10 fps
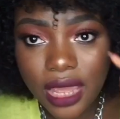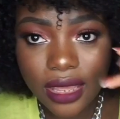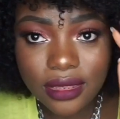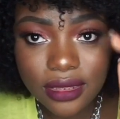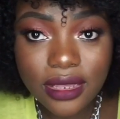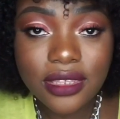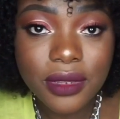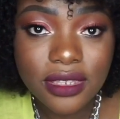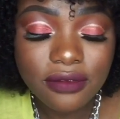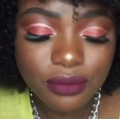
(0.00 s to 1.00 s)
Like the
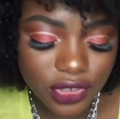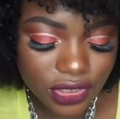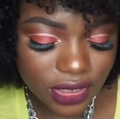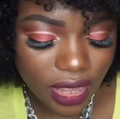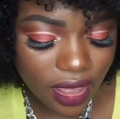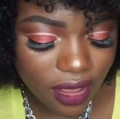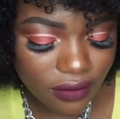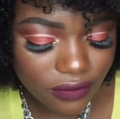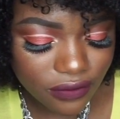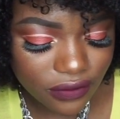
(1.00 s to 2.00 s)
expensive brushes I
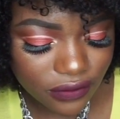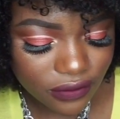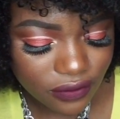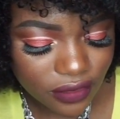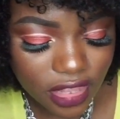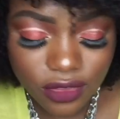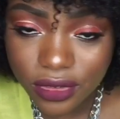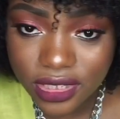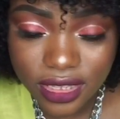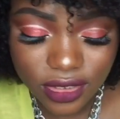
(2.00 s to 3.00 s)
have that
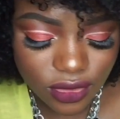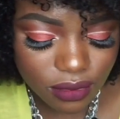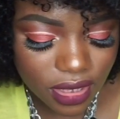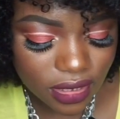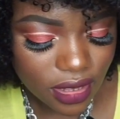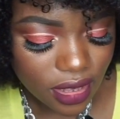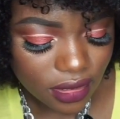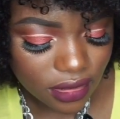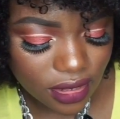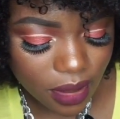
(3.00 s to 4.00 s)
was sent to me,
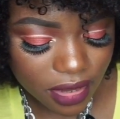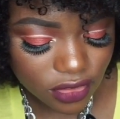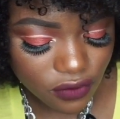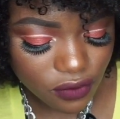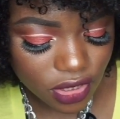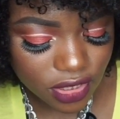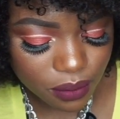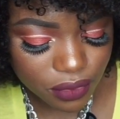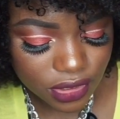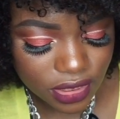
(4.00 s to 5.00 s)
the amount of work they
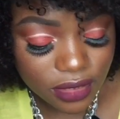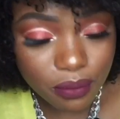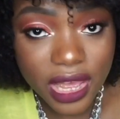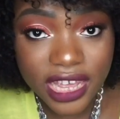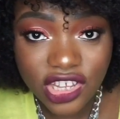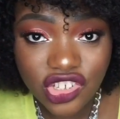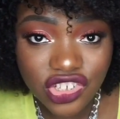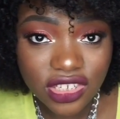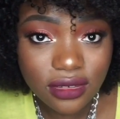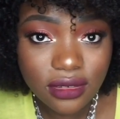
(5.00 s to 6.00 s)
put in the
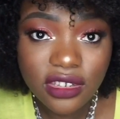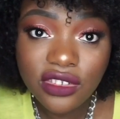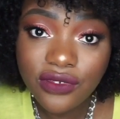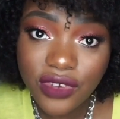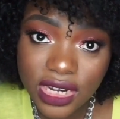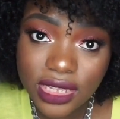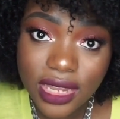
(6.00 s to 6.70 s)
packaging is really